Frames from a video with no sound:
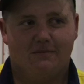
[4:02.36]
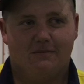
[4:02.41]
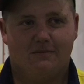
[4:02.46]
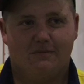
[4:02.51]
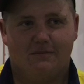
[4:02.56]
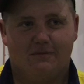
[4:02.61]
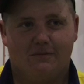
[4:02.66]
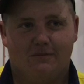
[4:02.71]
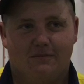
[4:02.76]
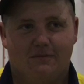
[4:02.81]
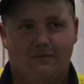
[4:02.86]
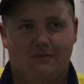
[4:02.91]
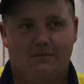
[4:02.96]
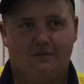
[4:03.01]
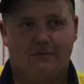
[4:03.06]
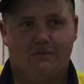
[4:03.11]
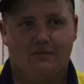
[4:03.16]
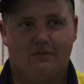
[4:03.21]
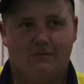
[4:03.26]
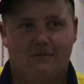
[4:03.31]
In the near
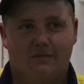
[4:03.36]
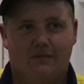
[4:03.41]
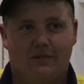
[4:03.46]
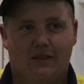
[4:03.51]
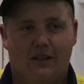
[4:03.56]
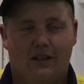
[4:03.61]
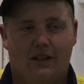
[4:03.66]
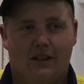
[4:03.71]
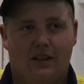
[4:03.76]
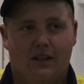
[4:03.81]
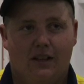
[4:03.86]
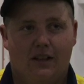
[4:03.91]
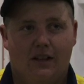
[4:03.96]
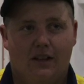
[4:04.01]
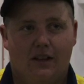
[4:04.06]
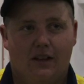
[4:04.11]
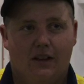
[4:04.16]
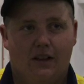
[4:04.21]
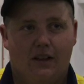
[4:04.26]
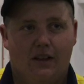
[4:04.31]
future, where do you see
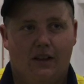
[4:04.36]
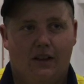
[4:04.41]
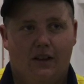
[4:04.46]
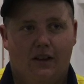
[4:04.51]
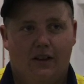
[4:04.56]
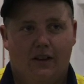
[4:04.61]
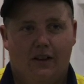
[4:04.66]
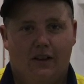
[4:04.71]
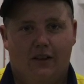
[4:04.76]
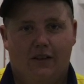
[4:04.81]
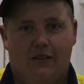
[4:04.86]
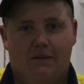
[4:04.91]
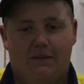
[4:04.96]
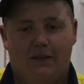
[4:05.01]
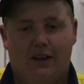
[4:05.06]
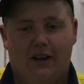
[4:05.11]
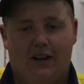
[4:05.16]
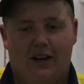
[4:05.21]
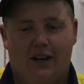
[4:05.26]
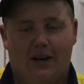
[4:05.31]
yourself?
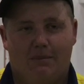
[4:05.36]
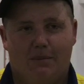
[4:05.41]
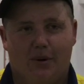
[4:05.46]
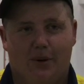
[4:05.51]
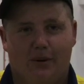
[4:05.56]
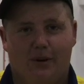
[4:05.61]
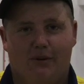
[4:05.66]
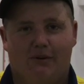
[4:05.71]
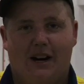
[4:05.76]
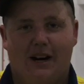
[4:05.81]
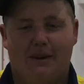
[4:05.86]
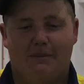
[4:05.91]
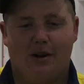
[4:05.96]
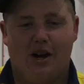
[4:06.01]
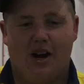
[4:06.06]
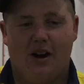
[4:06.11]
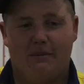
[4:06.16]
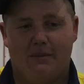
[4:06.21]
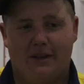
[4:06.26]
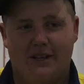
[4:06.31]
Uh, probably running
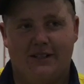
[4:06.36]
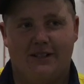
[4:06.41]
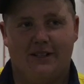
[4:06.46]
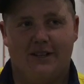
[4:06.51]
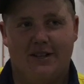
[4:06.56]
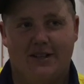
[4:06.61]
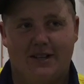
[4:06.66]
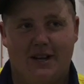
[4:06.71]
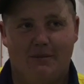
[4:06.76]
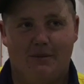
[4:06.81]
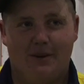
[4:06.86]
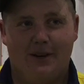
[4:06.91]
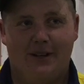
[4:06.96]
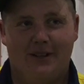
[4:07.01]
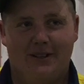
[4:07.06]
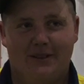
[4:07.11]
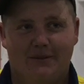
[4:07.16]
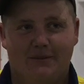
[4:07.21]
my own business somewhere.